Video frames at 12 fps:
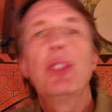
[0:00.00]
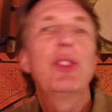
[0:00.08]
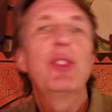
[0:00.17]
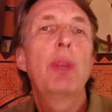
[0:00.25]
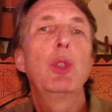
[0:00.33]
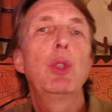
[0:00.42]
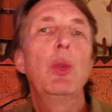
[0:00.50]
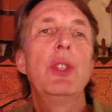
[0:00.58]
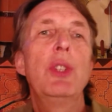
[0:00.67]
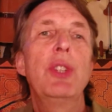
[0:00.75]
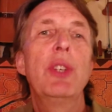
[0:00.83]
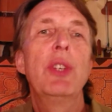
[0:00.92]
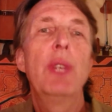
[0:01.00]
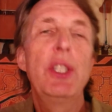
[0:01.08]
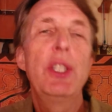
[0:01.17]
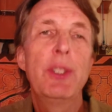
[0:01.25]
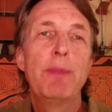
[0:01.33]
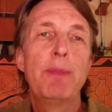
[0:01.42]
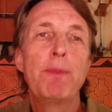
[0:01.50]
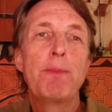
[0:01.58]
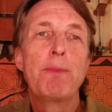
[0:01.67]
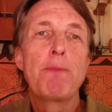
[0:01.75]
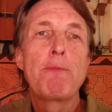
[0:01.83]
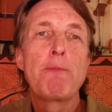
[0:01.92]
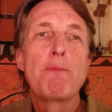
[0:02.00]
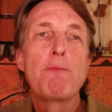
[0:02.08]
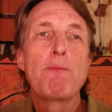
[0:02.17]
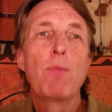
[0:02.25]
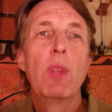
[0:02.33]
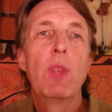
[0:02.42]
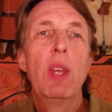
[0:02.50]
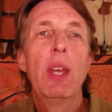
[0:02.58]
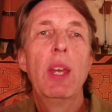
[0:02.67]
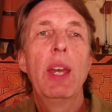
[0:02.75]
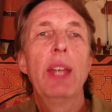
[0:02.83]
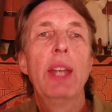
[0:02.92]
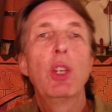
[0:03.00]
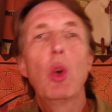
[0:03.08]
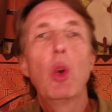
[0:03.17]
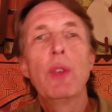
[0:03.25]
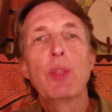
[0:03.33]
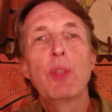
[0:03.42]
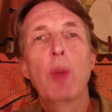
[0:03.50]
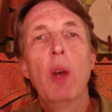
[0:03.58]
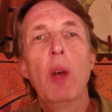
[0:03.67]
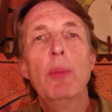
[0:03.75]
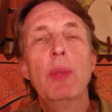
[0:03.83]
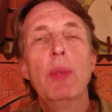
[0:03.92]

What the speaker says: subsequent generation. And the core of this problem